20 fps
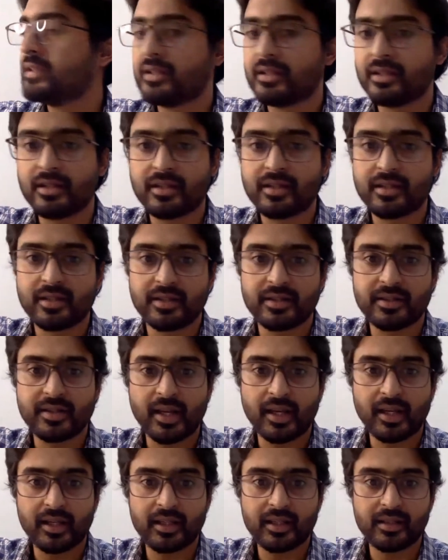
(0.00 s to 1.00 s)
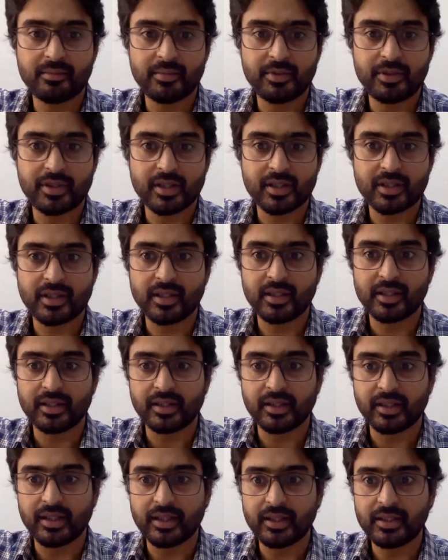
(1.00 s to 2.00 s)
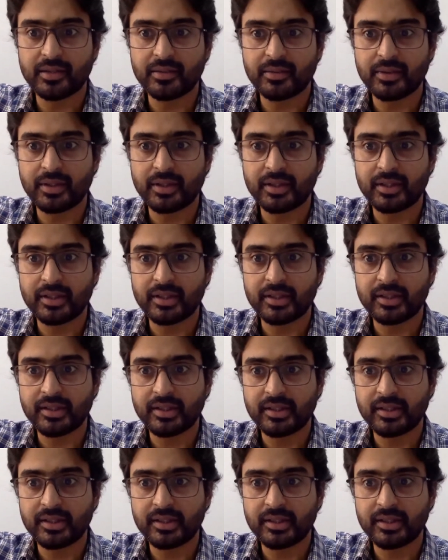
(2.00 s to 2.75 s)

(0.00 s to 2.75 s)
just a second, I'm adjusting the light over here.